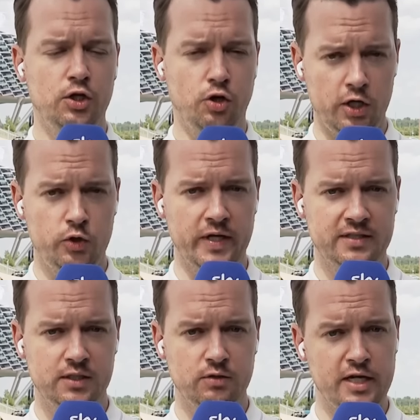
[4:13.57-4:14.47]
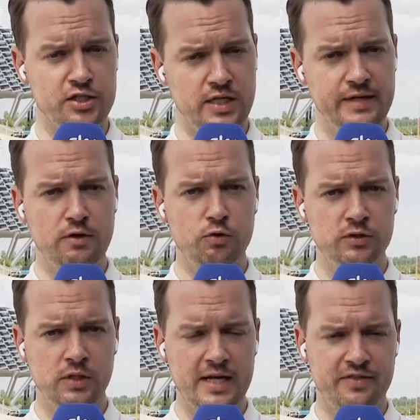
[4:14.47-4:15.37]
contract situation.
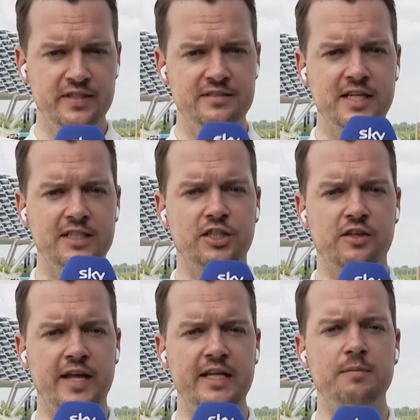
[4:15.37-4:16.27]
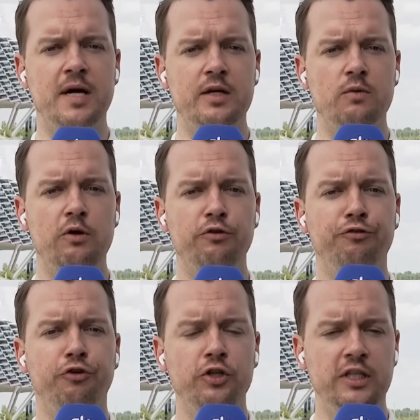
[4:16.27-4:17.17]
Leverkusen at this stage they demand around
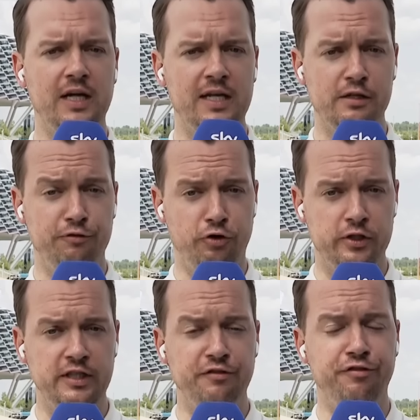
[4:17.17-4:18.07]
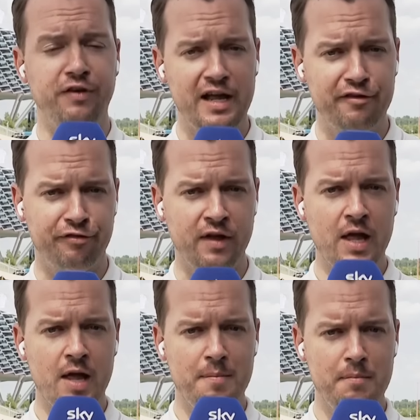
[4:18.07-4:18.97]
40 until 45
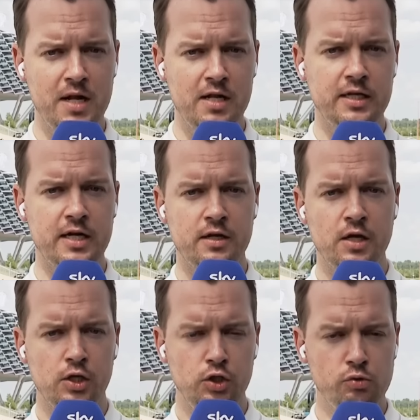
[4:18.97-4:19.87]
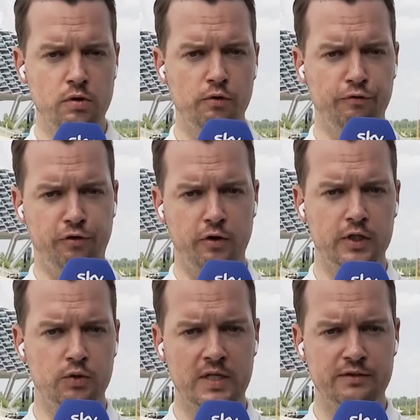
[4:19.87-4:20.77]
million euro for a
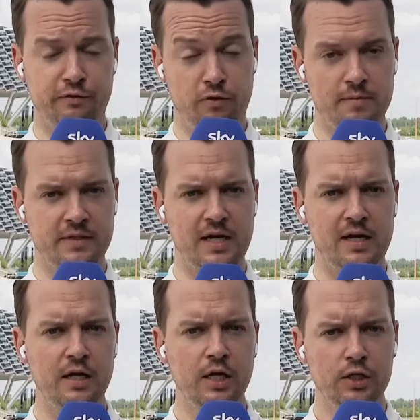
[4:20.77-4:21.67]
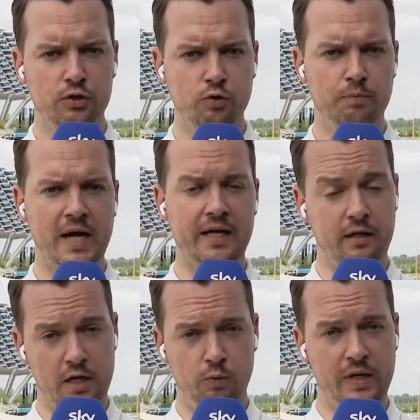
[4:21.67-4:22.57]
transfer from Tah to Bayern.
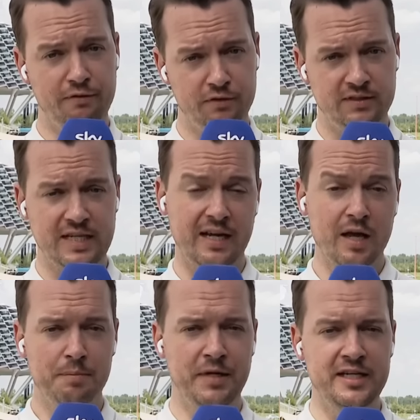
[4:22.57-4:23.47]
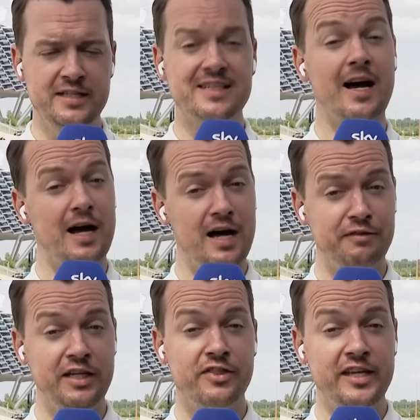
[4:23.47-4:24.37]
Now we have to say Pini
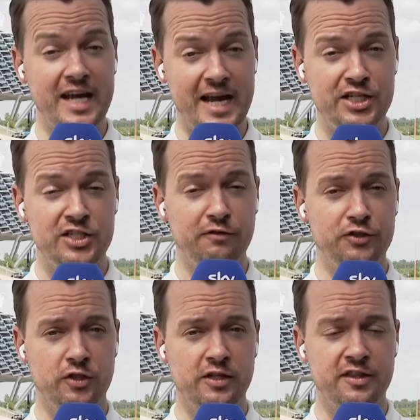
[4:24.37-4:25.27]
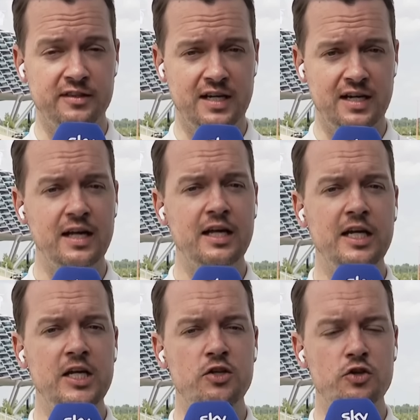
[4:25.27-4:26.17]
Zahavi, the agent of Jonathan Tah,
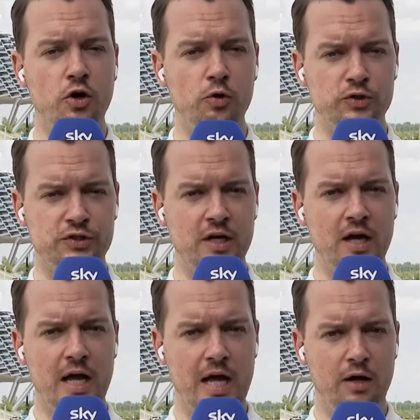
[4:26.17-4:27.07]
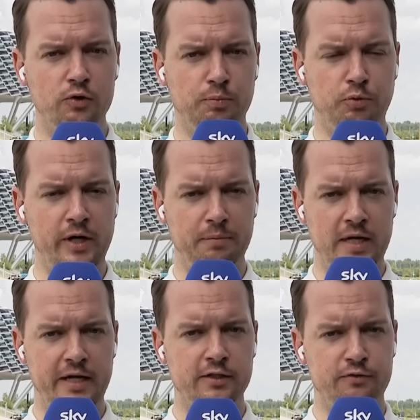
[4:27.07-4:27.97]
he knows how to bring
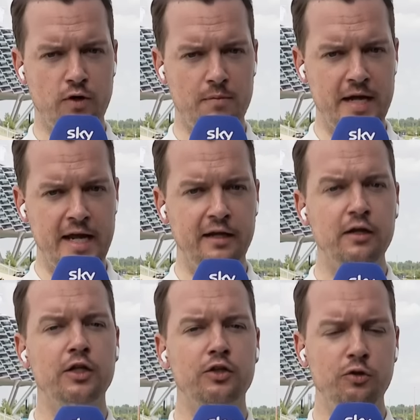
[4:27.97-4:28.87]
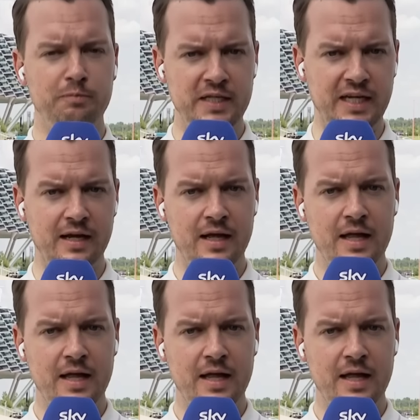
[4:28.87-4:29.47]
players from A to B.